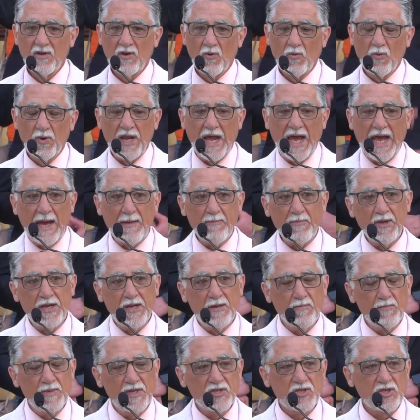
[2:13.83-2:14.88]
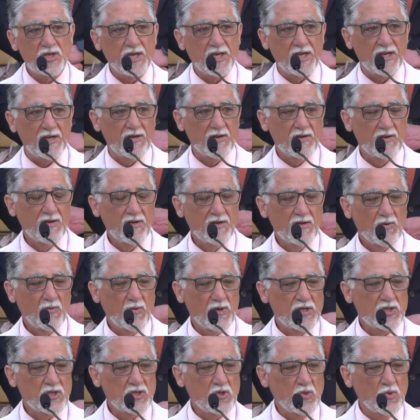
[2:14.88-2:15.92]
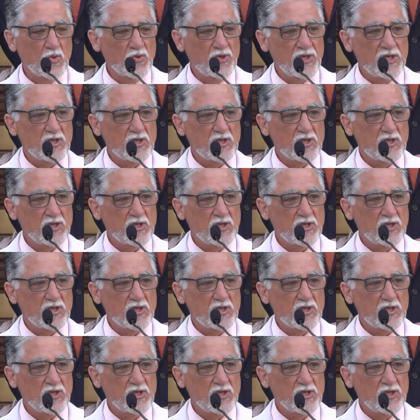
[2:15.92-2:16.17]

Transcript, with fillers: What happened in Michigan when a school